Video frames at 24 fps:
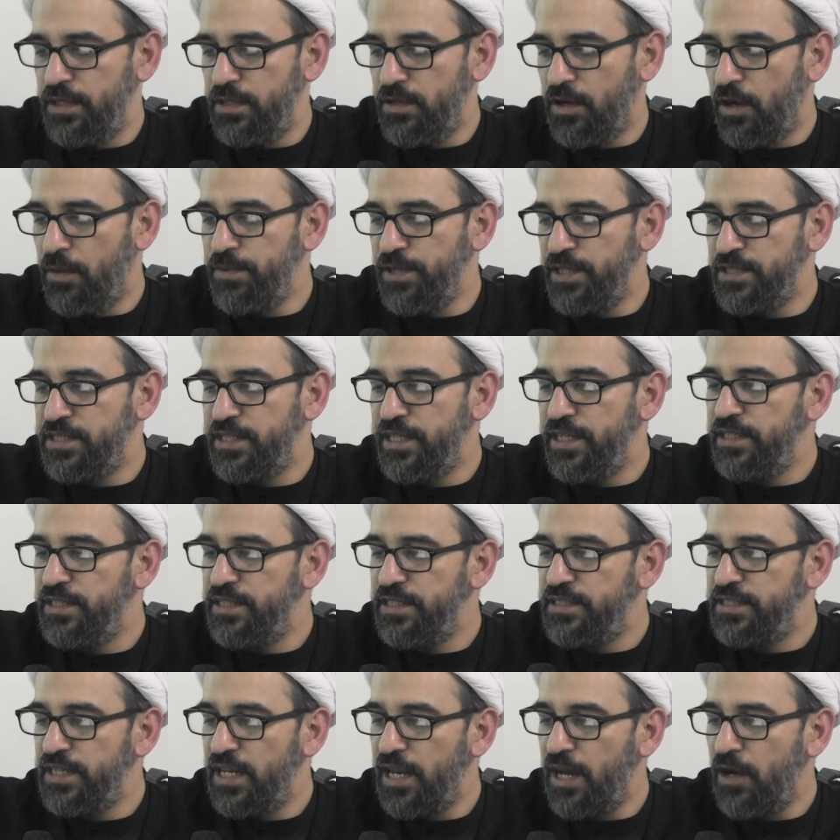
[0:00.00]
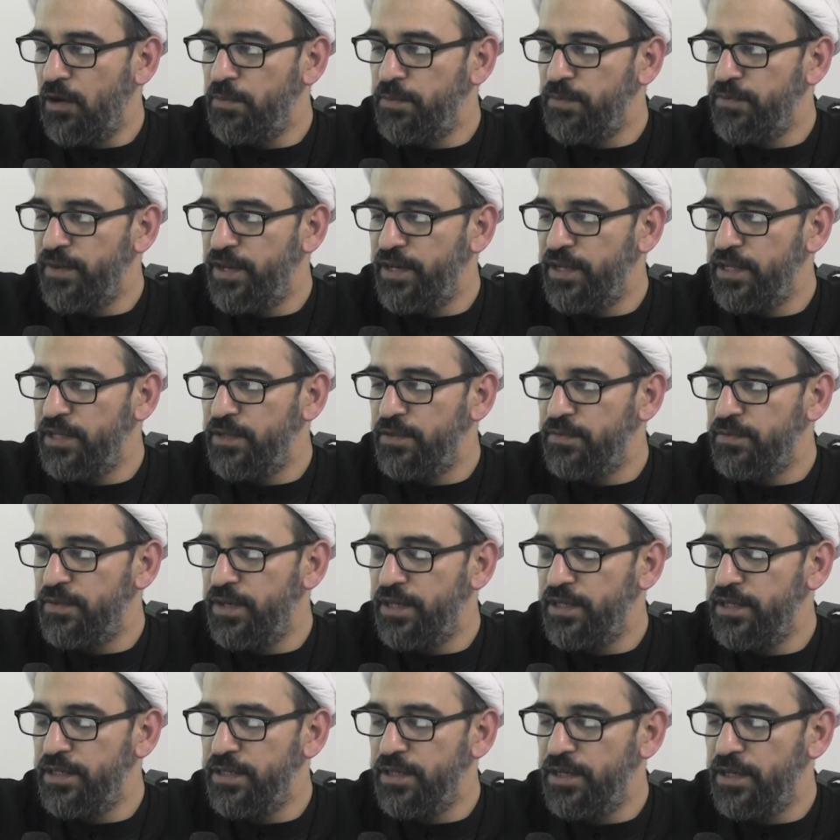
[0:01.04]
eh, obviously in detail I will be very
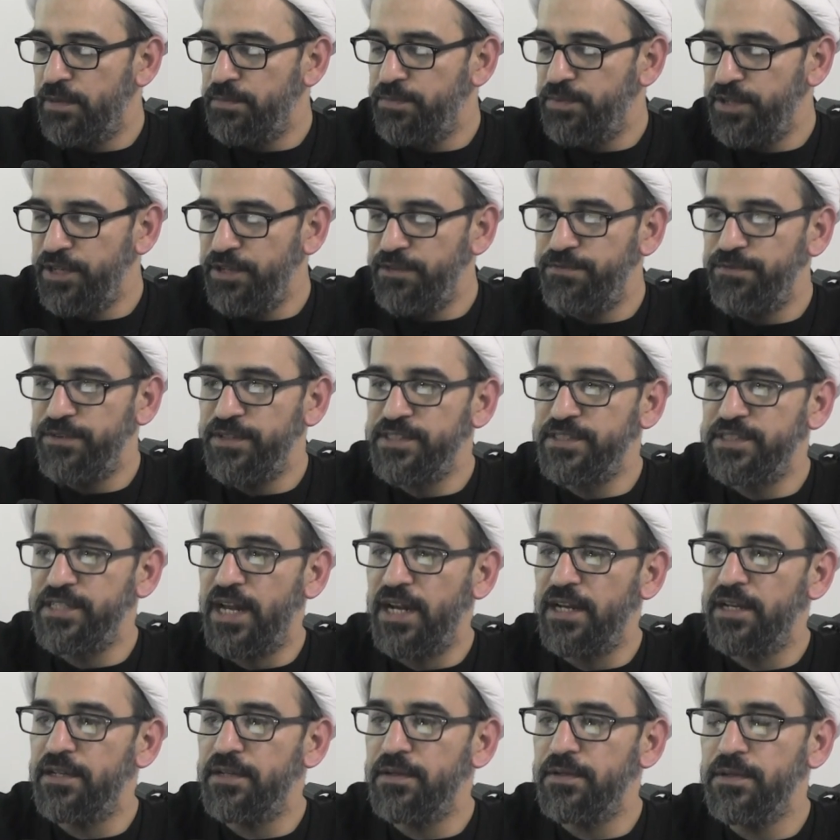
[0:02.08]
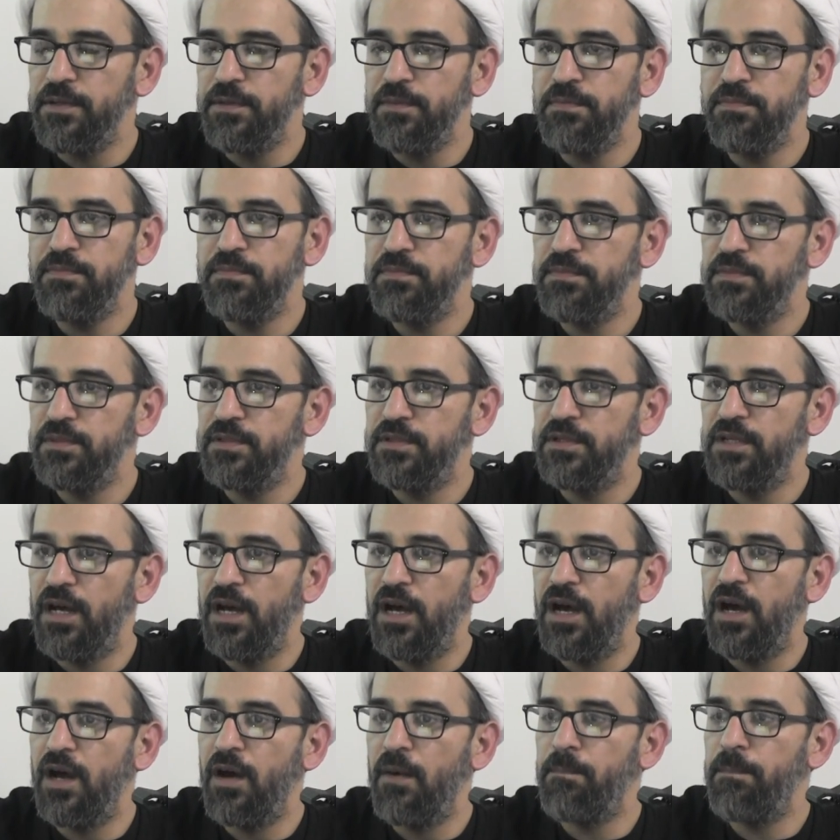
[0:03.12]
very uh, brief is that
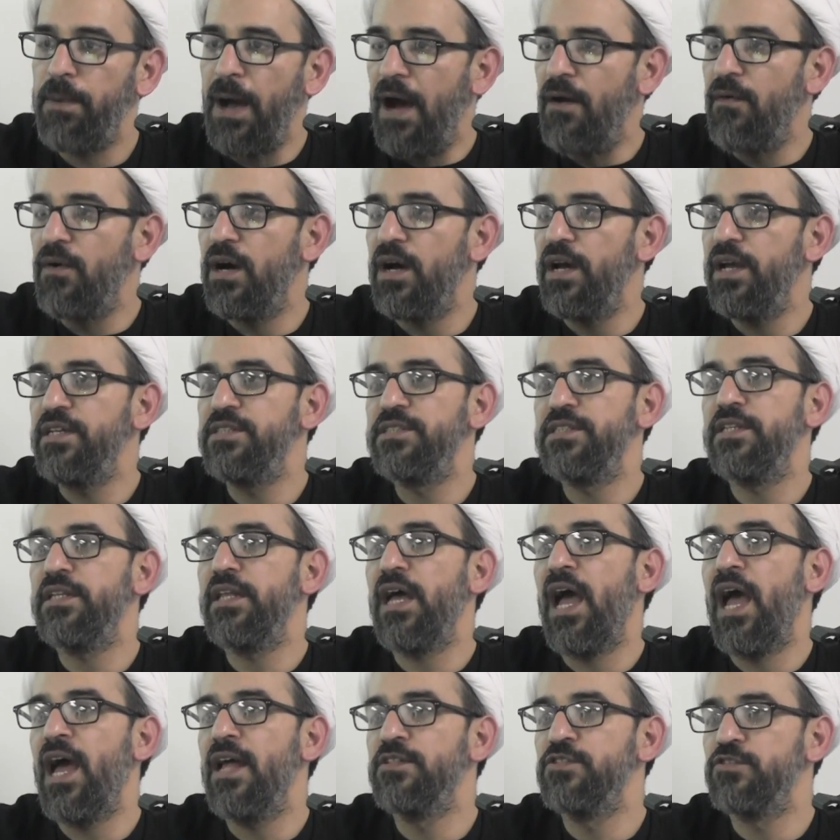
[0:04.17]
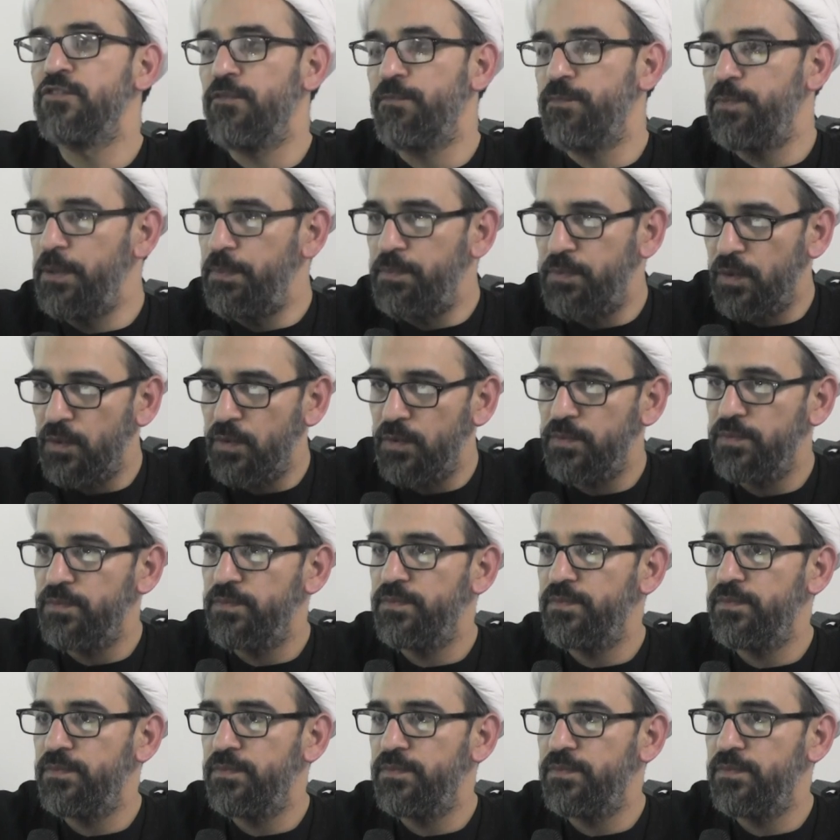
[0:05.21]
the power is in the hands of people